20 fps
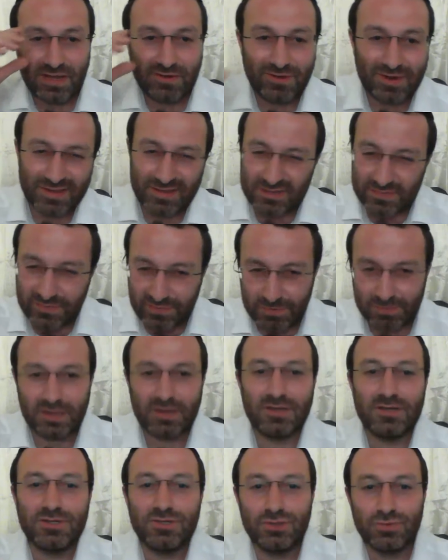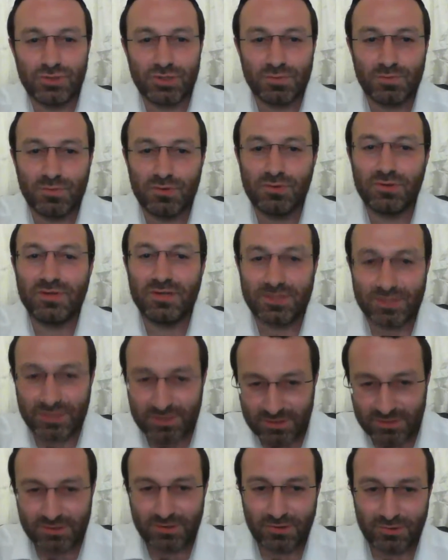I read this from like a Jewish book
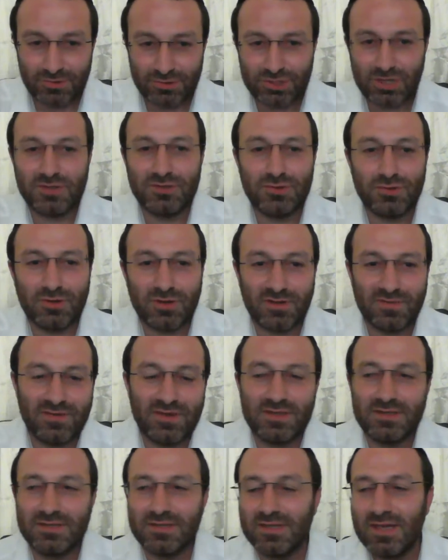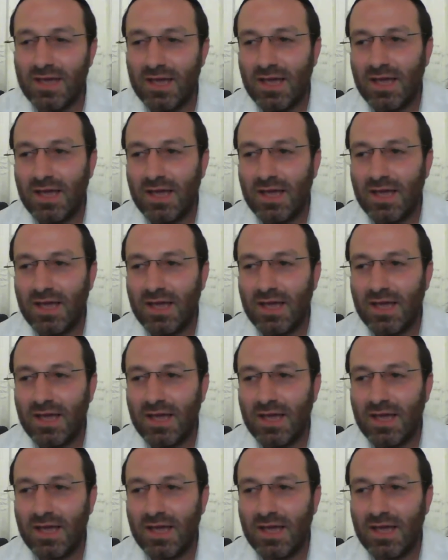that, tries to convince.